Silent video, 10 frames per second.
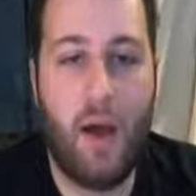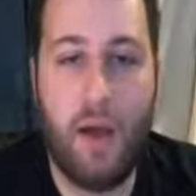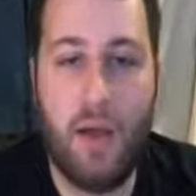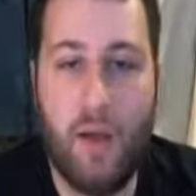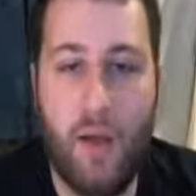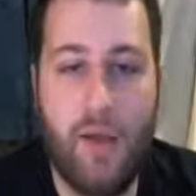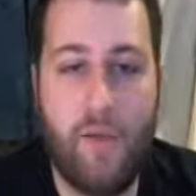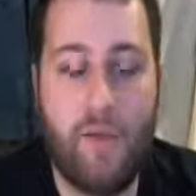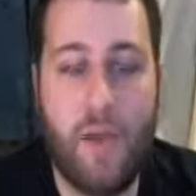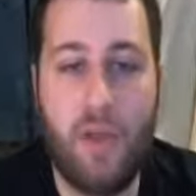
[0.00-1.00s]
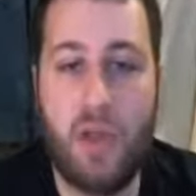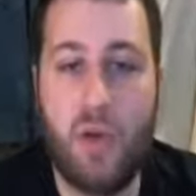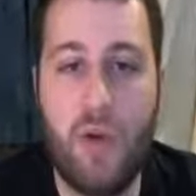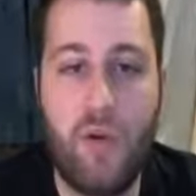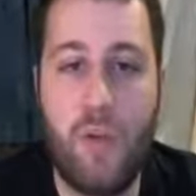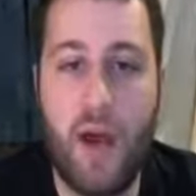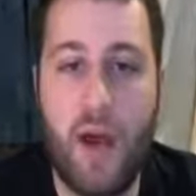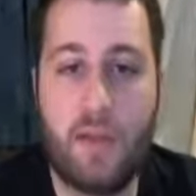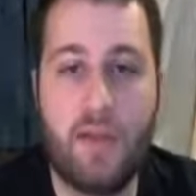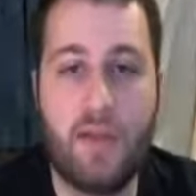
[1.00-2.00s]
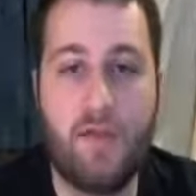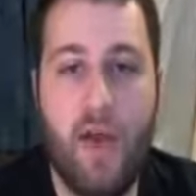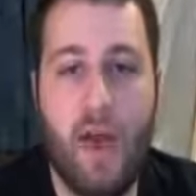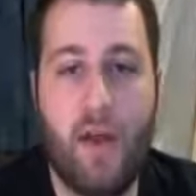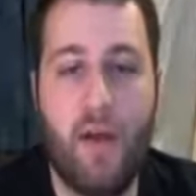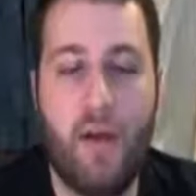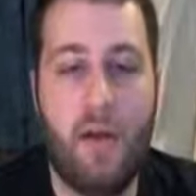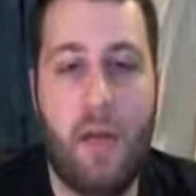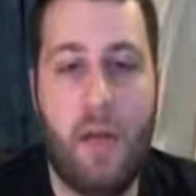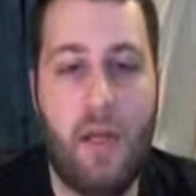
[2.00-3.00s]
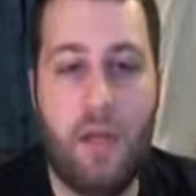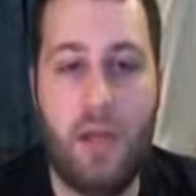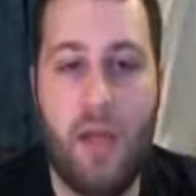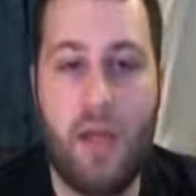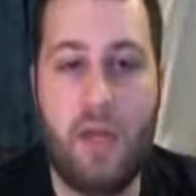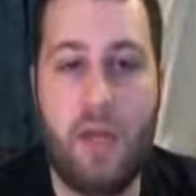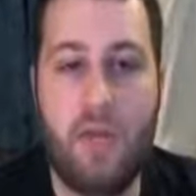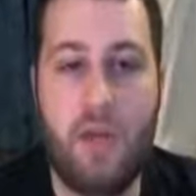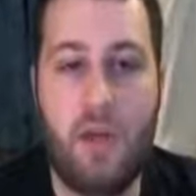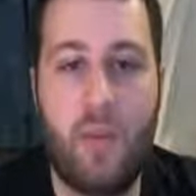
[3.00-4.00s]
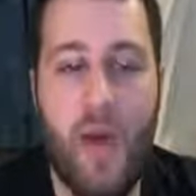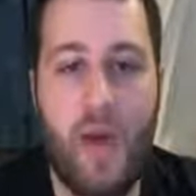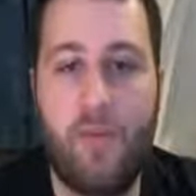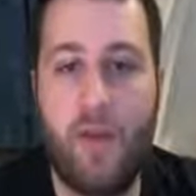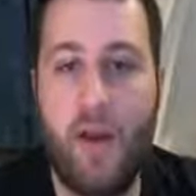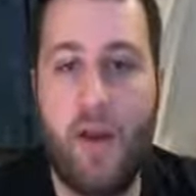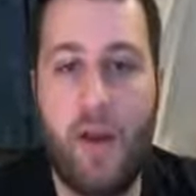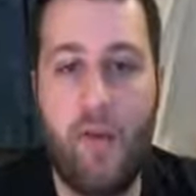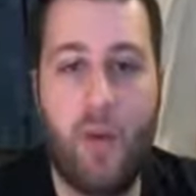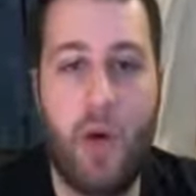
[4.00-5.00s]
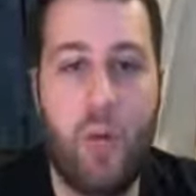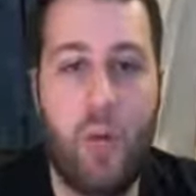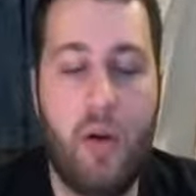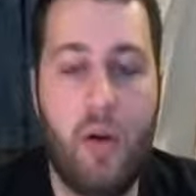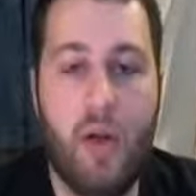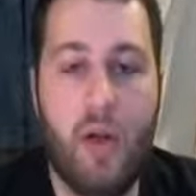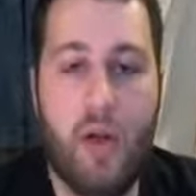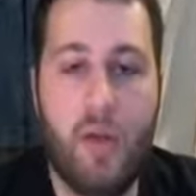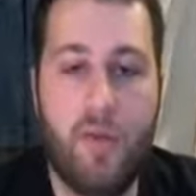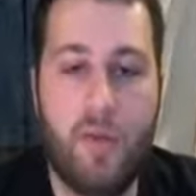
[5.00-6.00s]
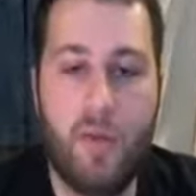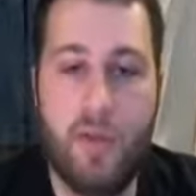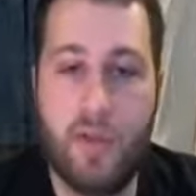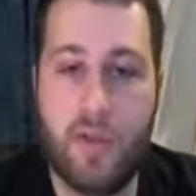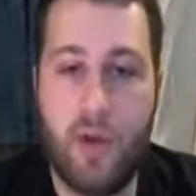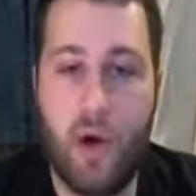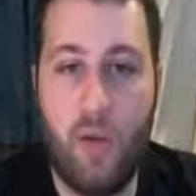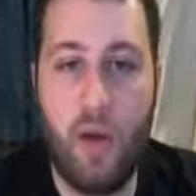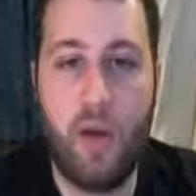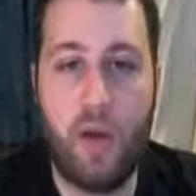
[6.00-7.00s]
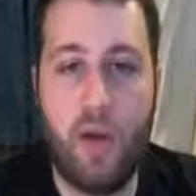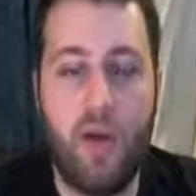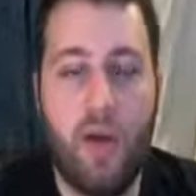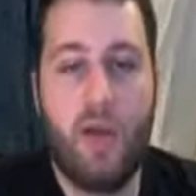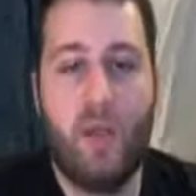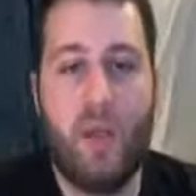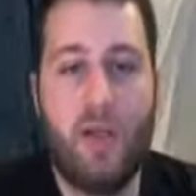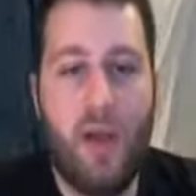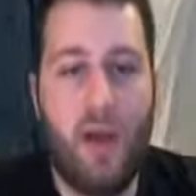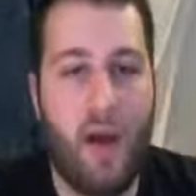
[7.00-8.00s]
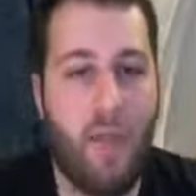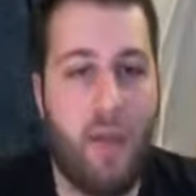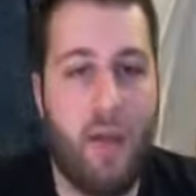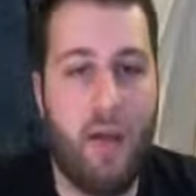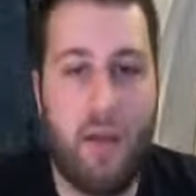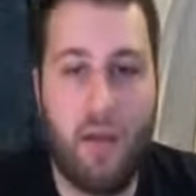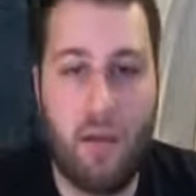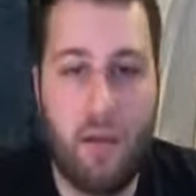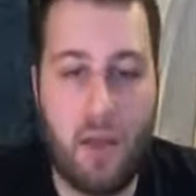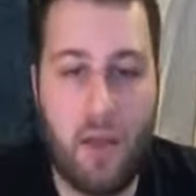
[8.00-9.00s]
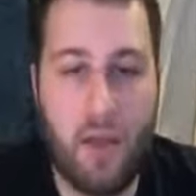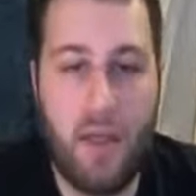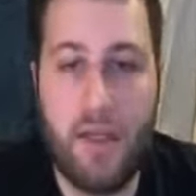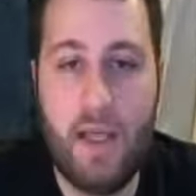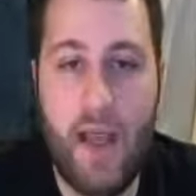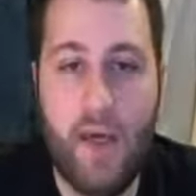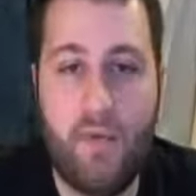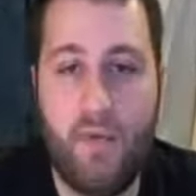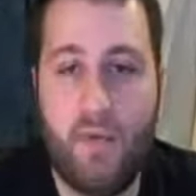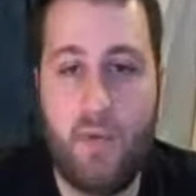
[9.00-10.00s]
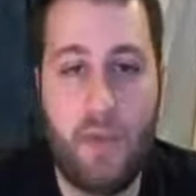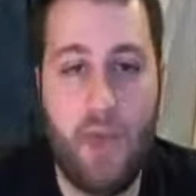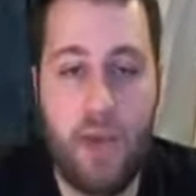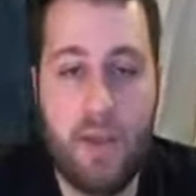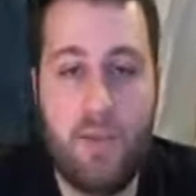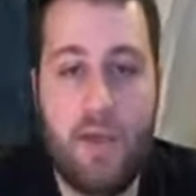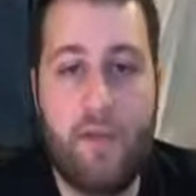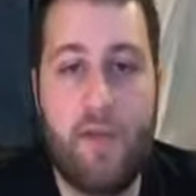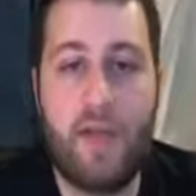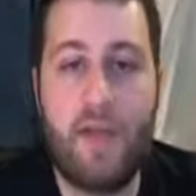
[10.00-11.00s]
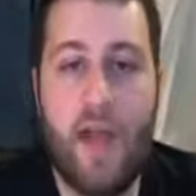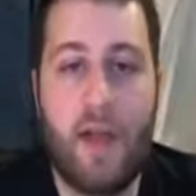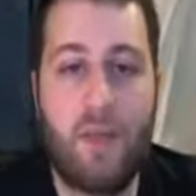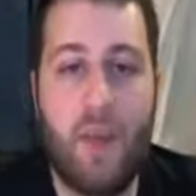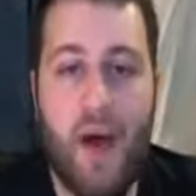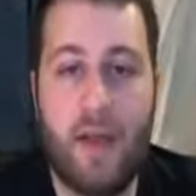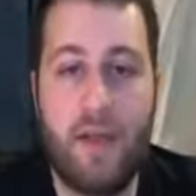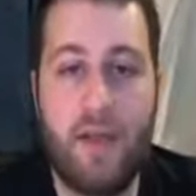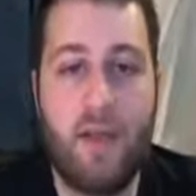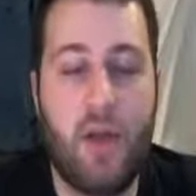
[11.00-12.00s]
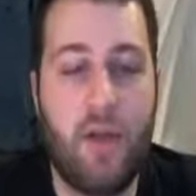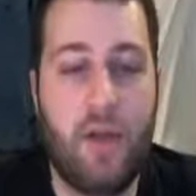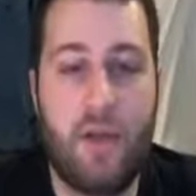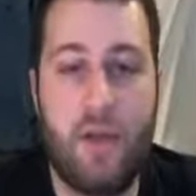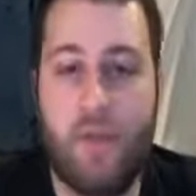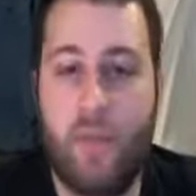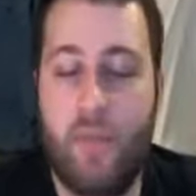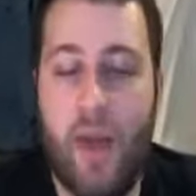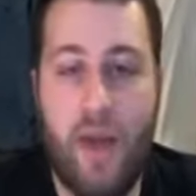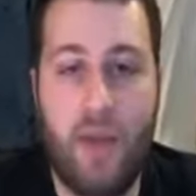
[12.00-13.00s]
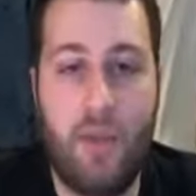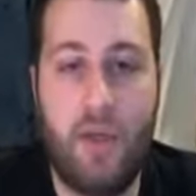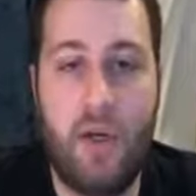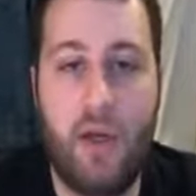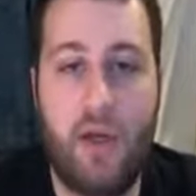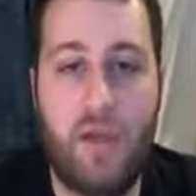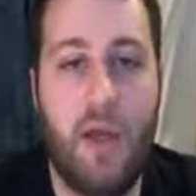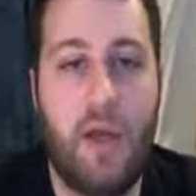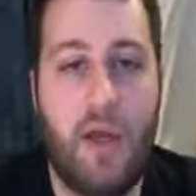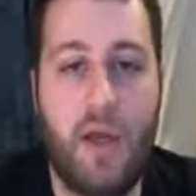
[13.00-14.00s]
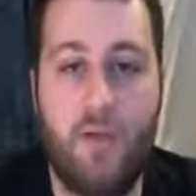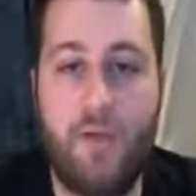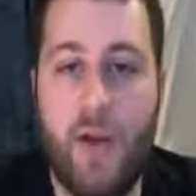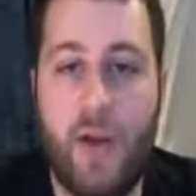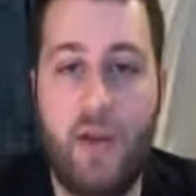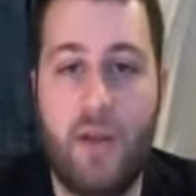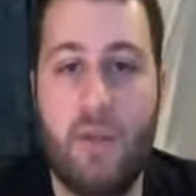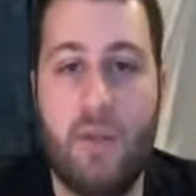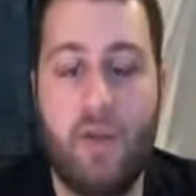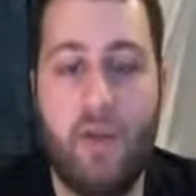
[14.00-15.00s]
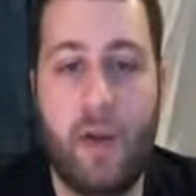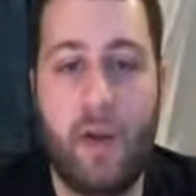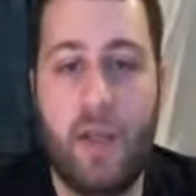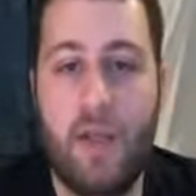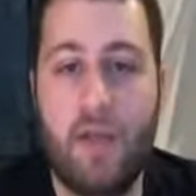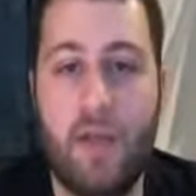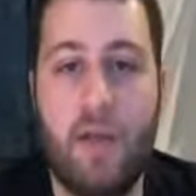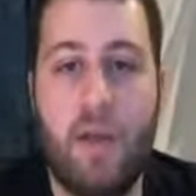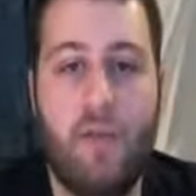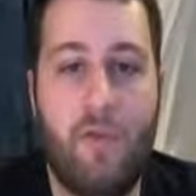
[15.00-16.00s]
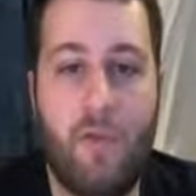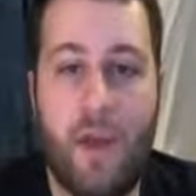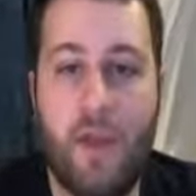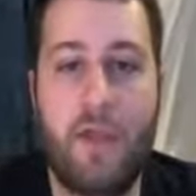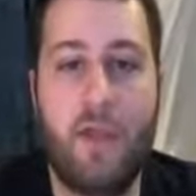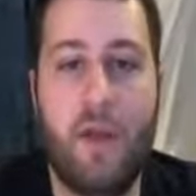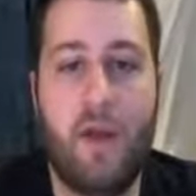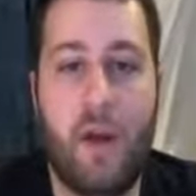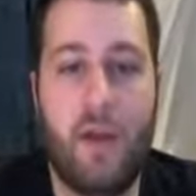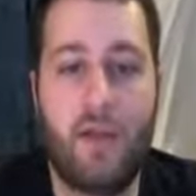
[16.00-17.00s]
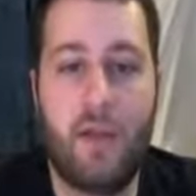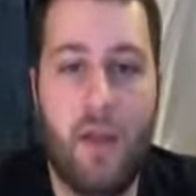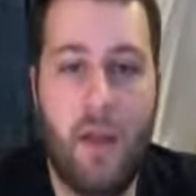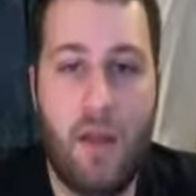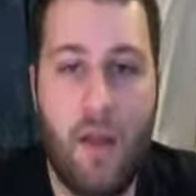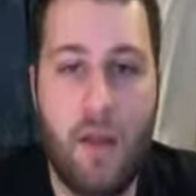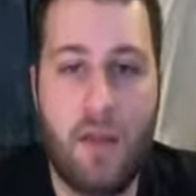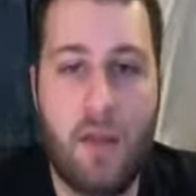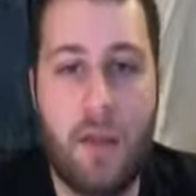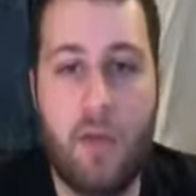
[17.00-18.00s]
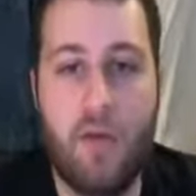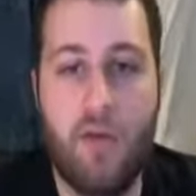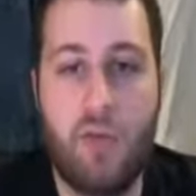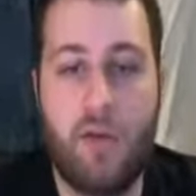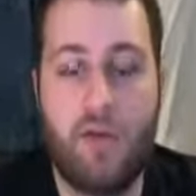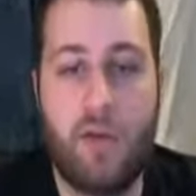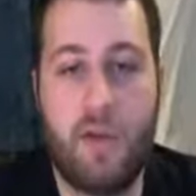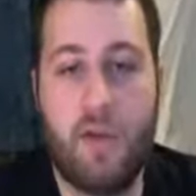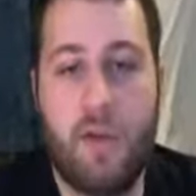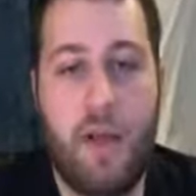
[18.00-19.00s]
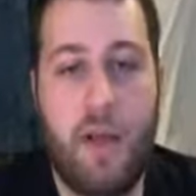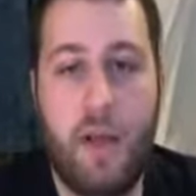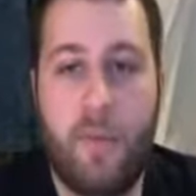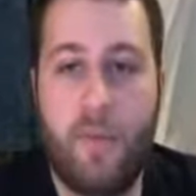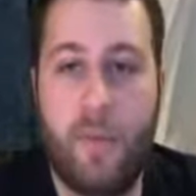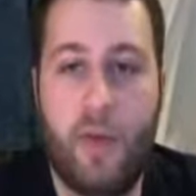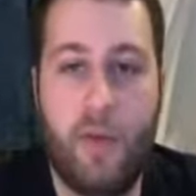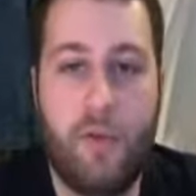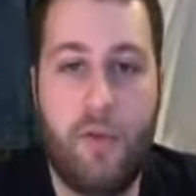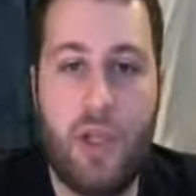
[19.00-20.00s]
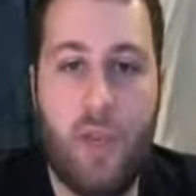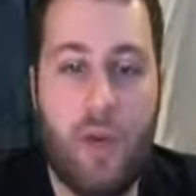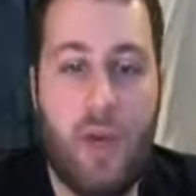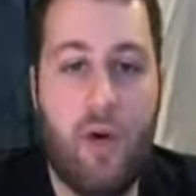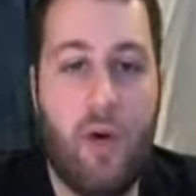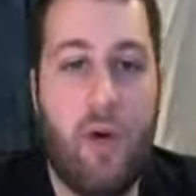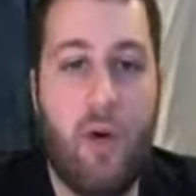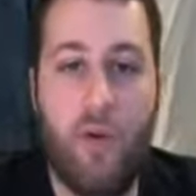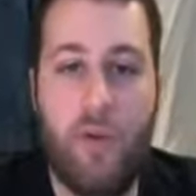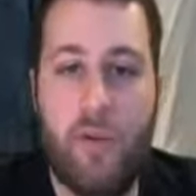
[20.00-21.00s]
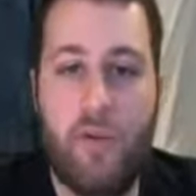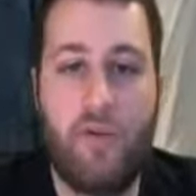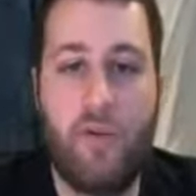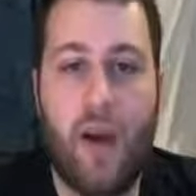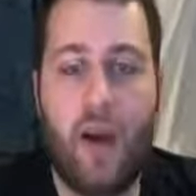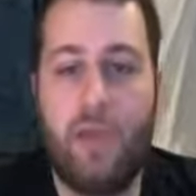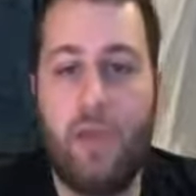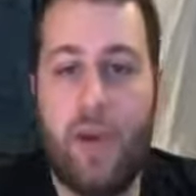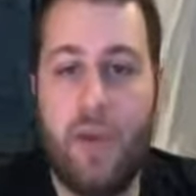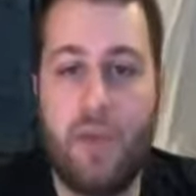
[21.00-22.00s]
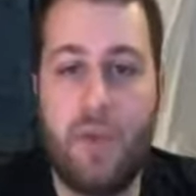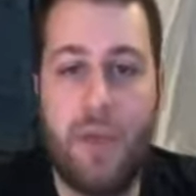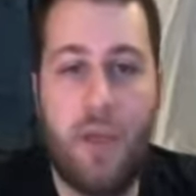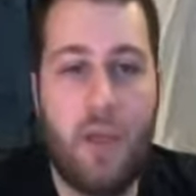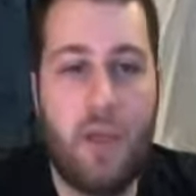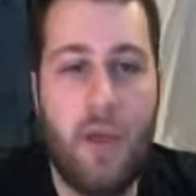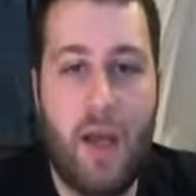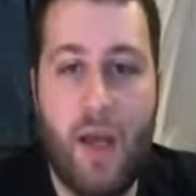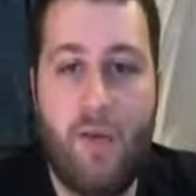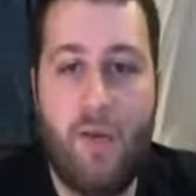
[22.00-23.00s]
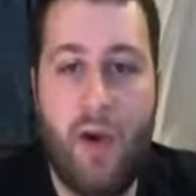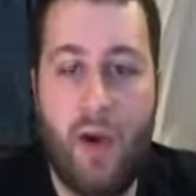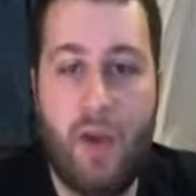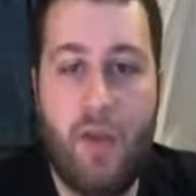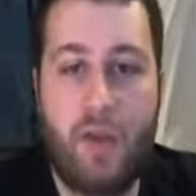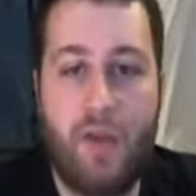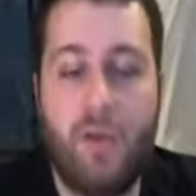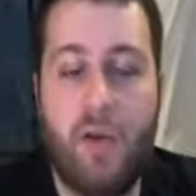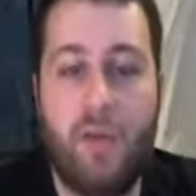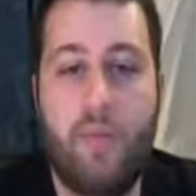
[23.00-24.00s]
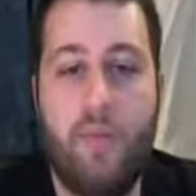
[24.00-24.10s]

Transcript: You know, I have maybe 2 different boxes, if that. And usually I just use a padded flat red envelope if it's a really small mug. But yeah, I mean, look, you don't need to have tons of different size boxes, tons of different packing materials. It's very simple, very easy, very standardized. That makes a huge difference. You know, if you're shipping out a whole different variety of items, you got to have all the different